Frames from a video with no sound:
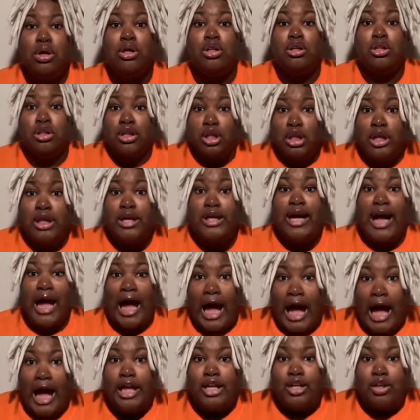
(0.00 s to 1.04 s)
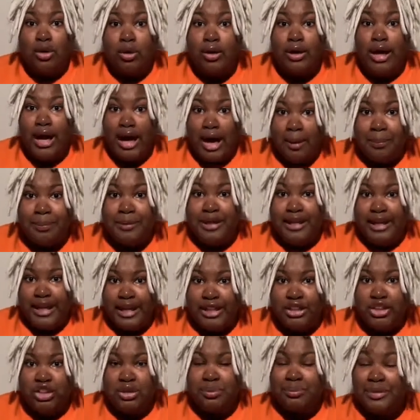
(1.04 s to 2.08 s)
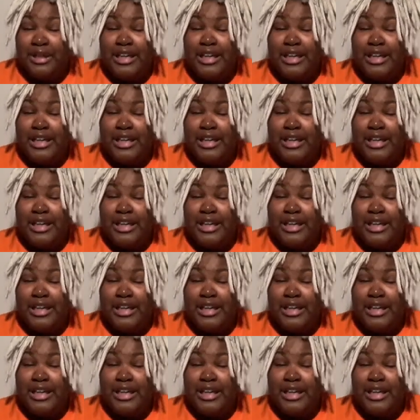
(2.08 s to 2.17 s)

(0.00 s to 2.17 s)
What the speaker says: look at your application,